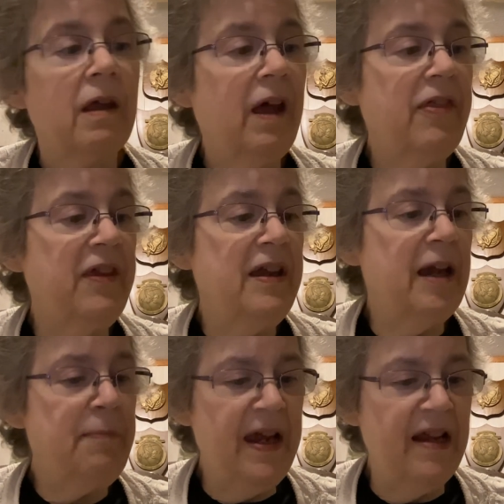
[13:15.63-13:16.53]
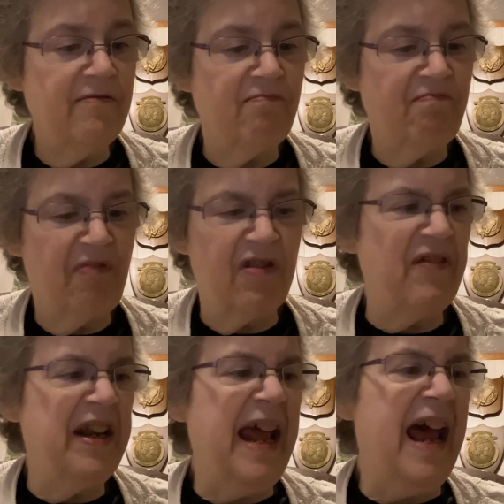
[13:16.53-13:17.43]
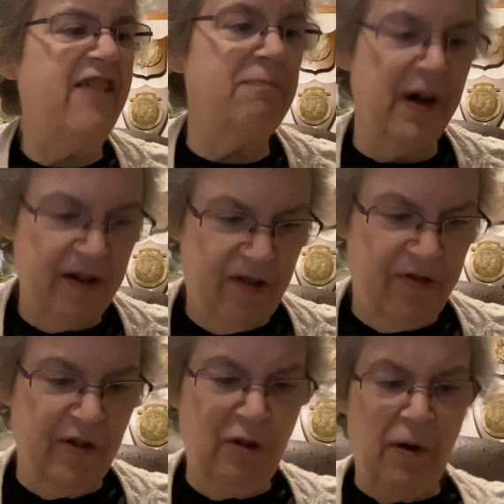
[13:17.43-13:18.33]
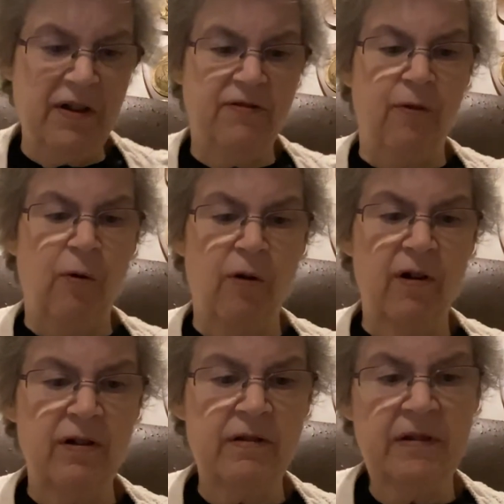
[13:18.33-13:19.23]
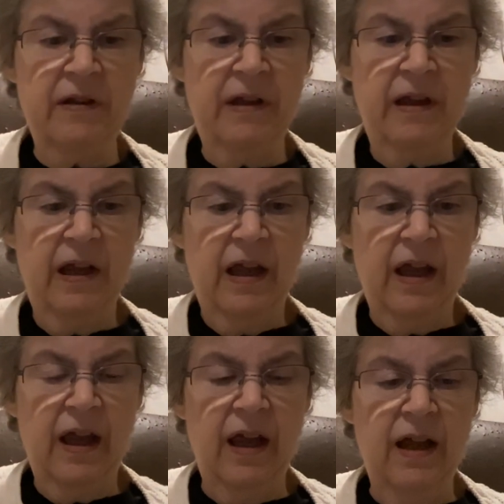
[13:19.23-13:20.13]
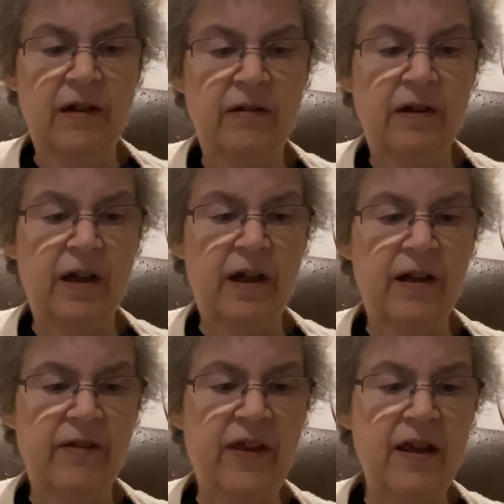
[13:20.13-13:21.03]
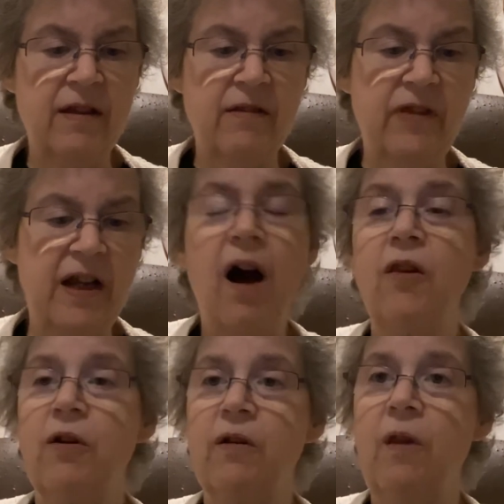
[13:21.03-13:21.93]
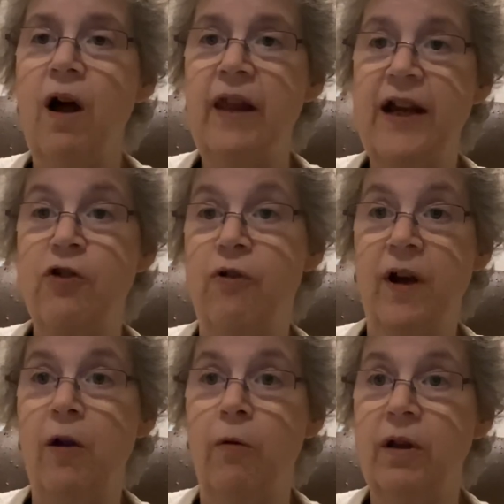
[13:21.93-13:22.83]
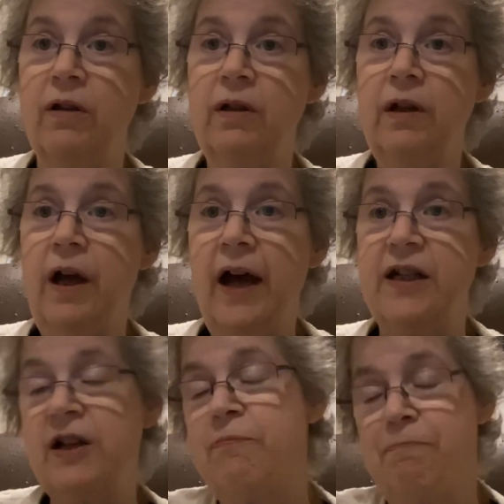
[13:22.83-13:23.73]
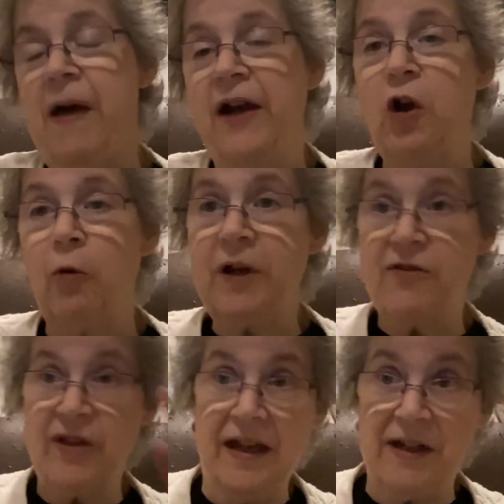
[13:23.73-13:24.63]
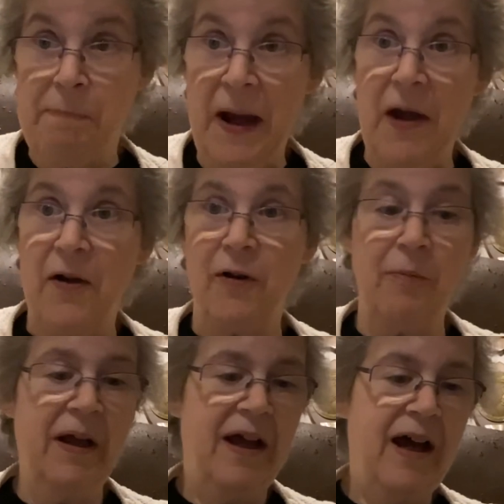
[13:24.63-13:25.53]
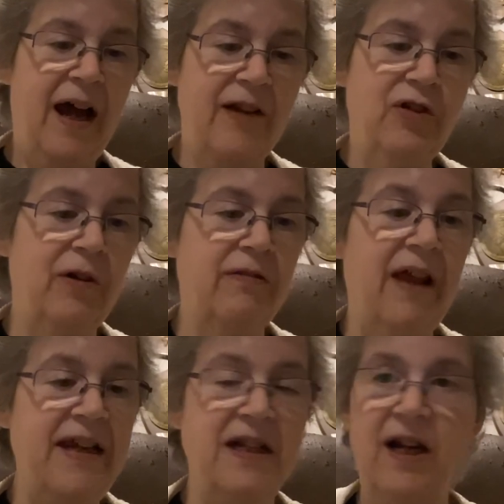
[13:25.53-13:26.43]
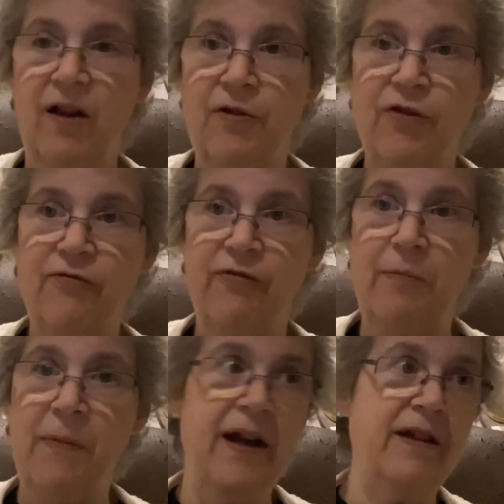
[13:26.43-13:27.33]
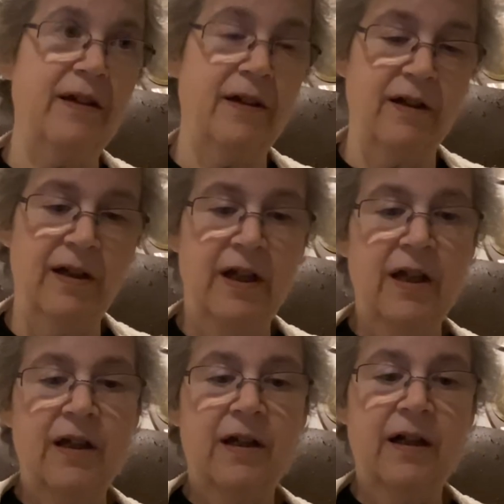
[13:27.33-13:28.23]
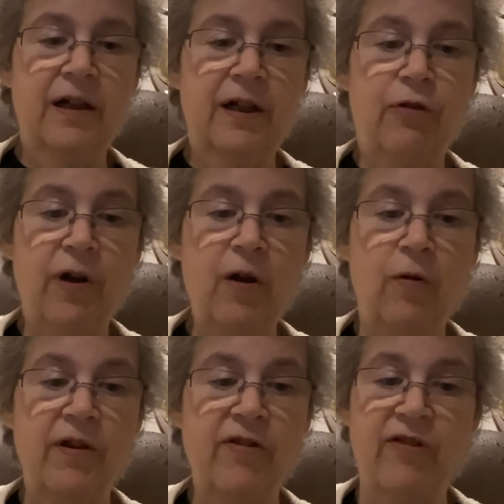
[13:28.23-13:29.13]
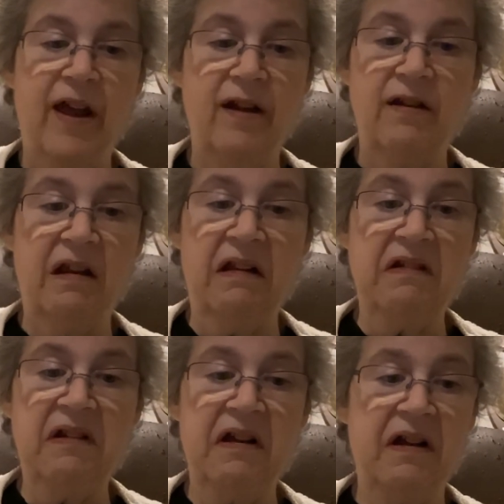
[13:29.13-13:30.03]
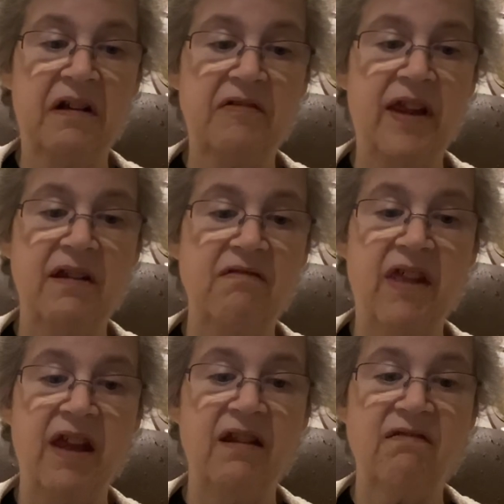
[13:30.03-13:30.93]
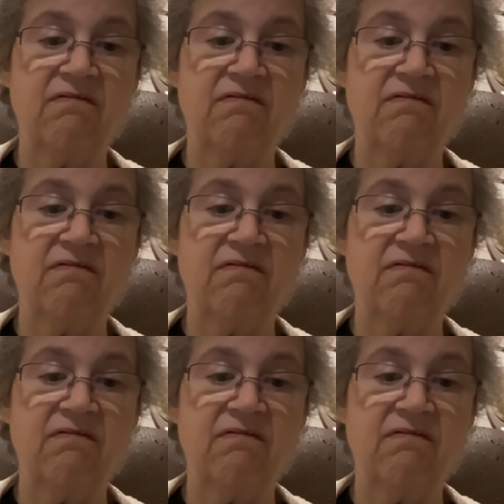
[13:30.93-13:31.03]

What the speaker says: I think I paid $7.50 for 24, and they color a lot like Crayola. I know because I compared them. I took light colors from my Crayola set, and they